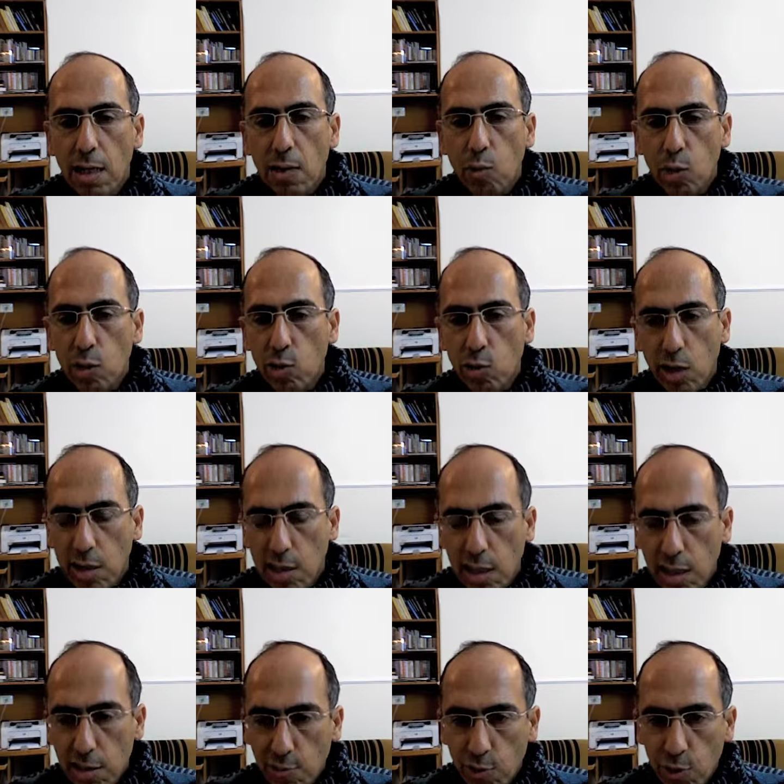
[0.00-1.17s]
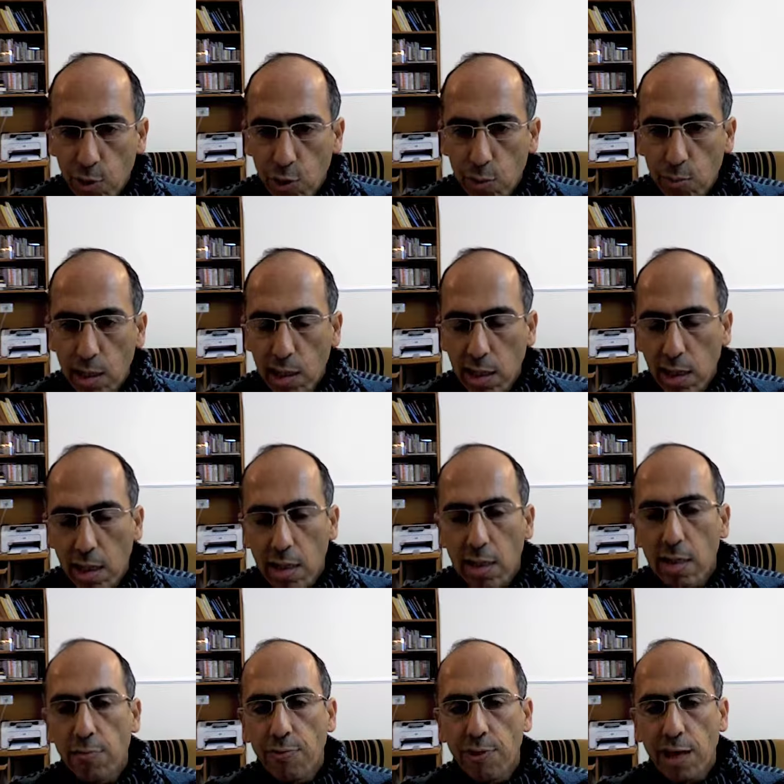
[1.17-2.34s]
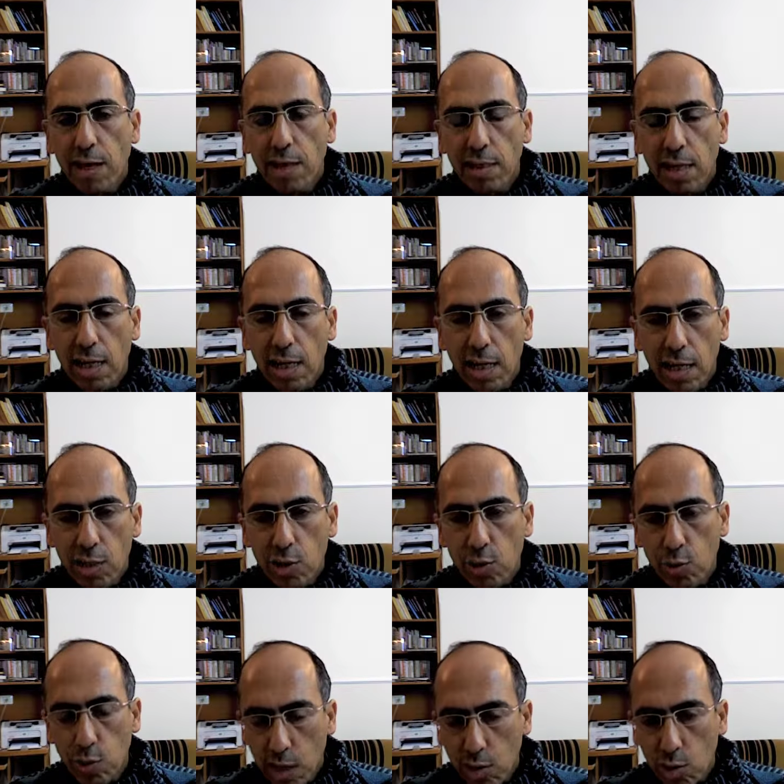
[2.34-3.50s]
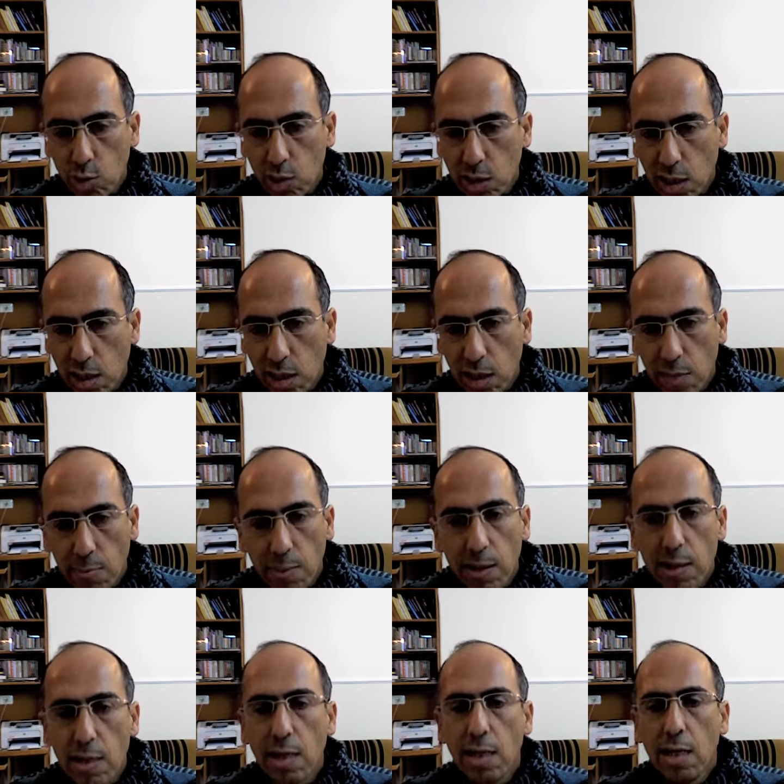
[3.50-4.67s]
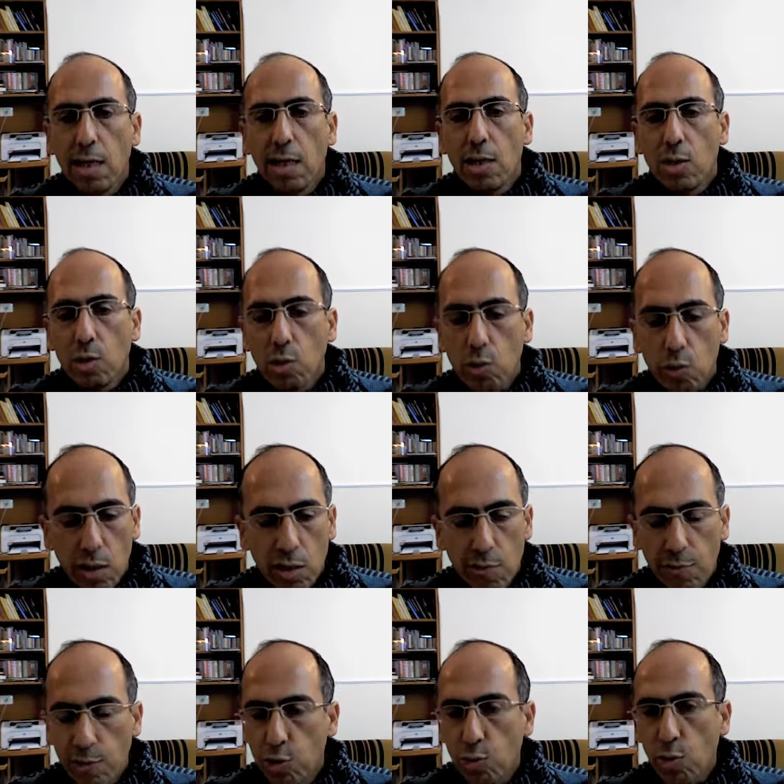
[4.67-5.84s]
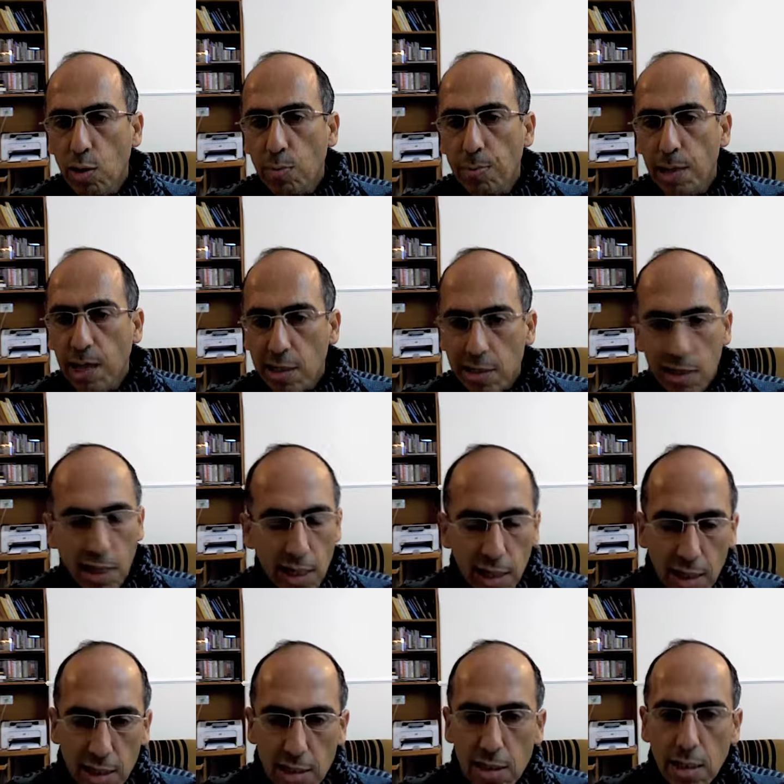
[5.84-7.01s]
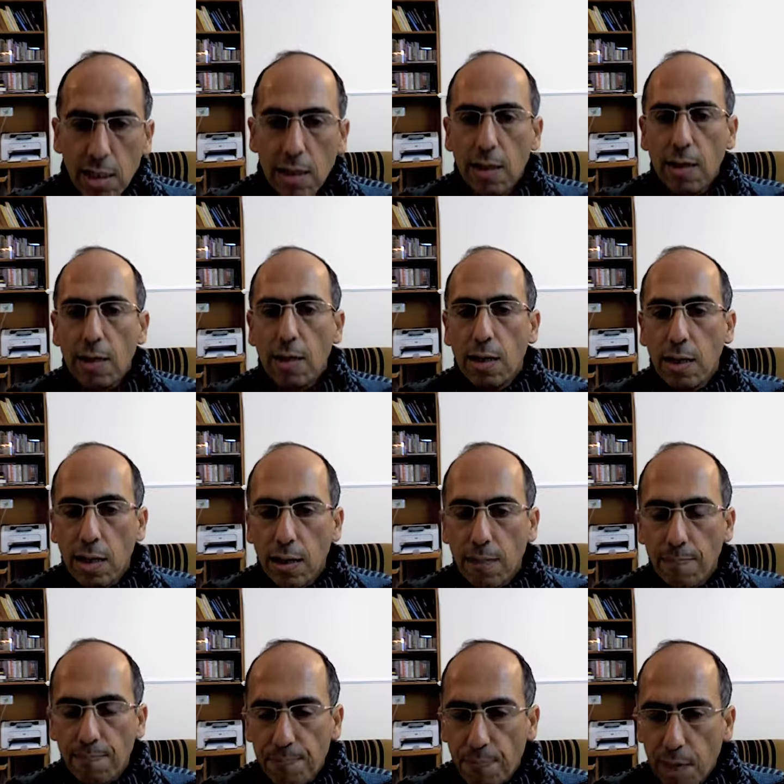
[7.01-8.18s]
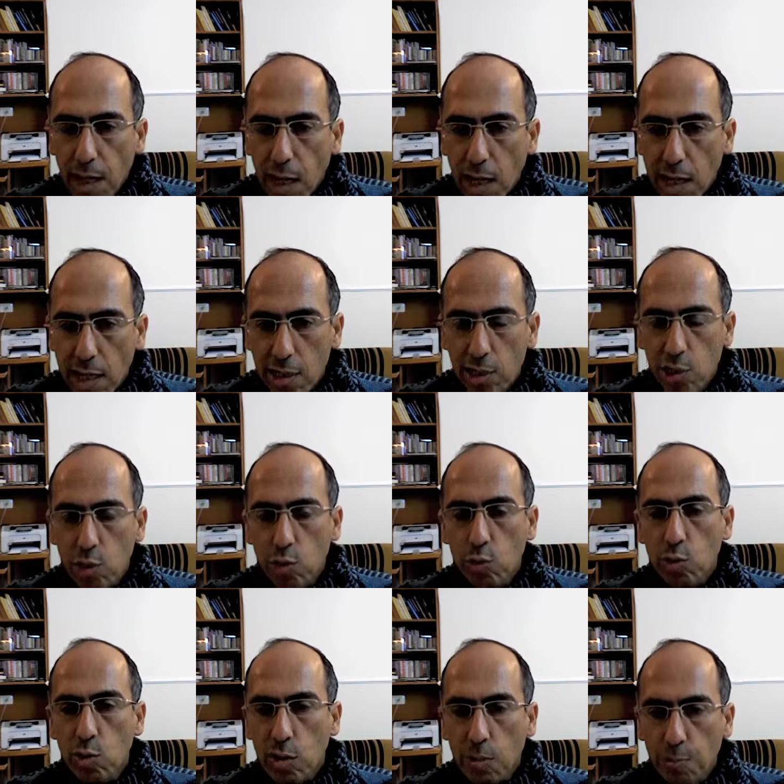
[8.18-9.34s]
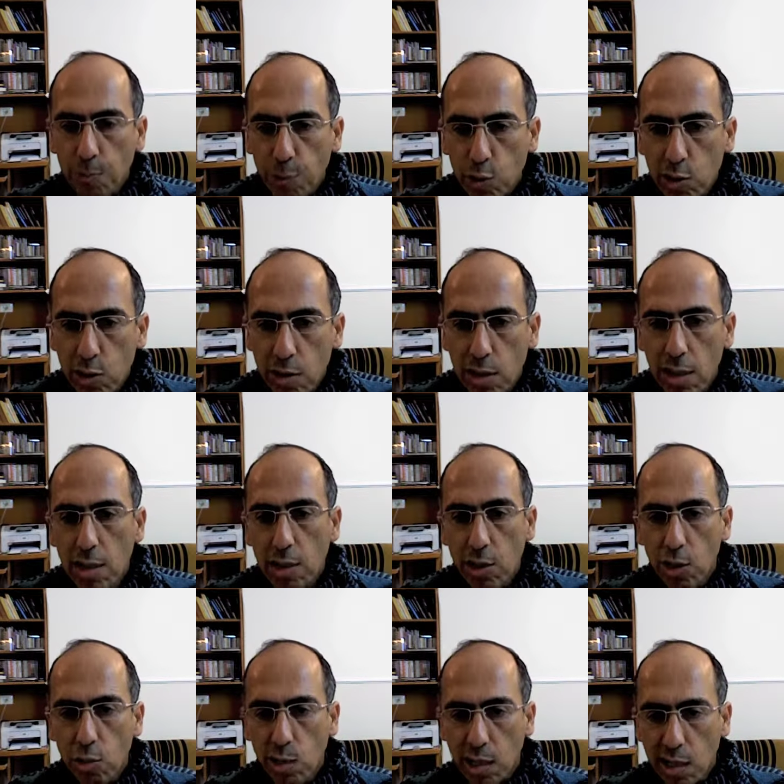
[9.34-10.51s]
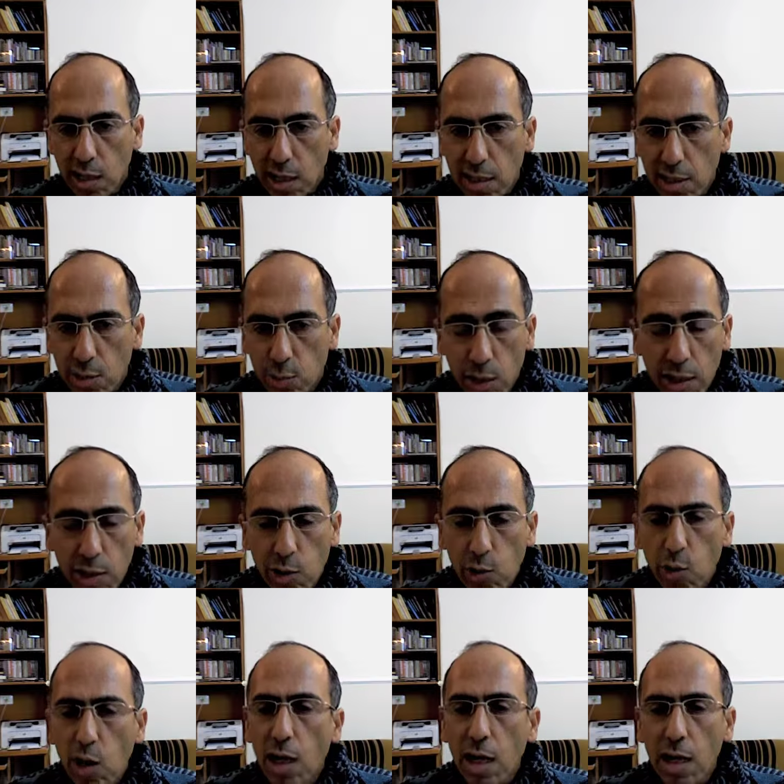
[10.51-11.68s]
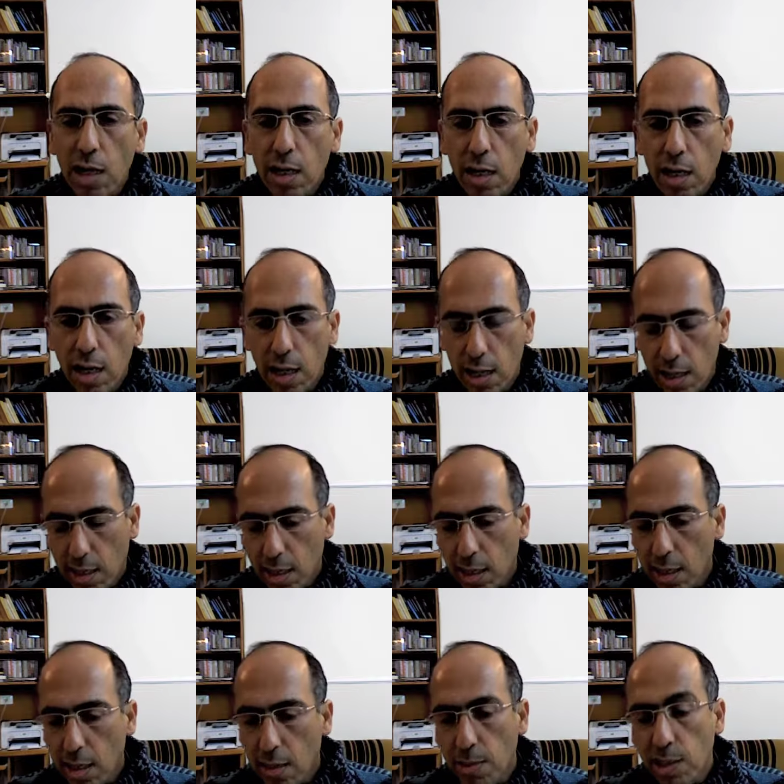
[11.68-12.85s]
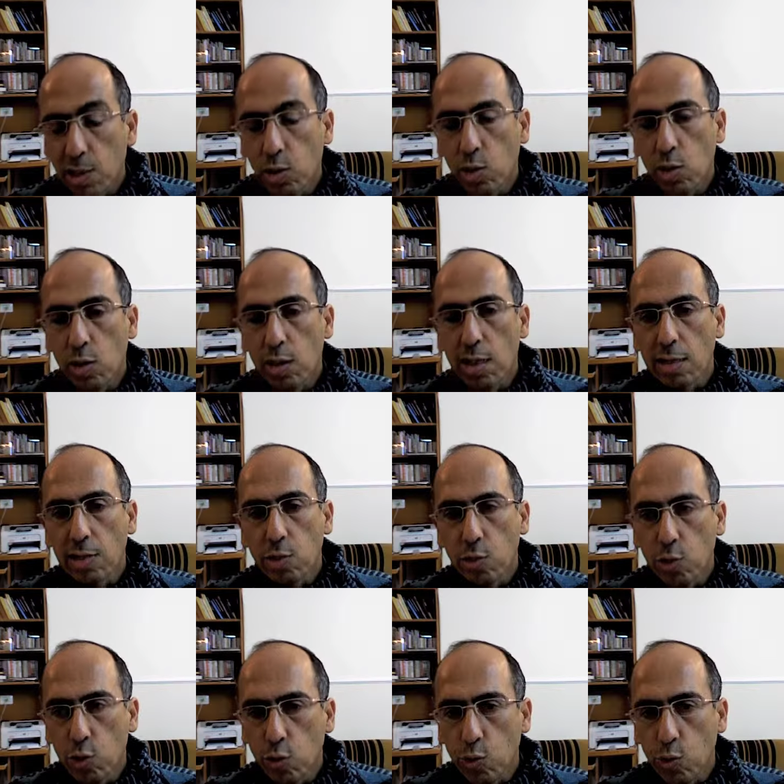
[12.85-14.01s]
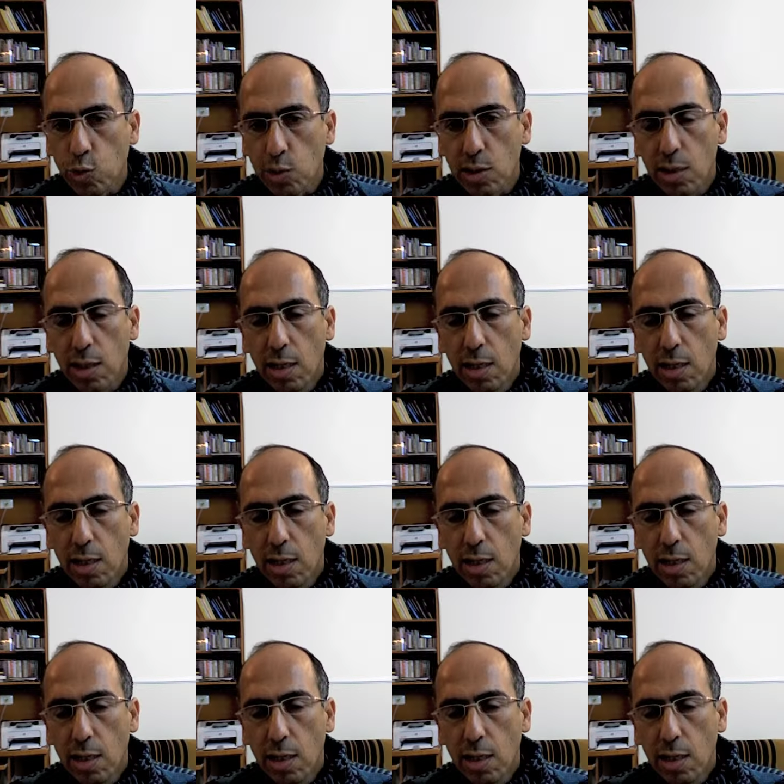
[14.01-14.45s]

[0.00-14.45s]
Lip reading: We do not ask for your money. And in fact, I urge you not to send any money to individual Palestinians. I urge you to support human rights where you are and in the method that you choose.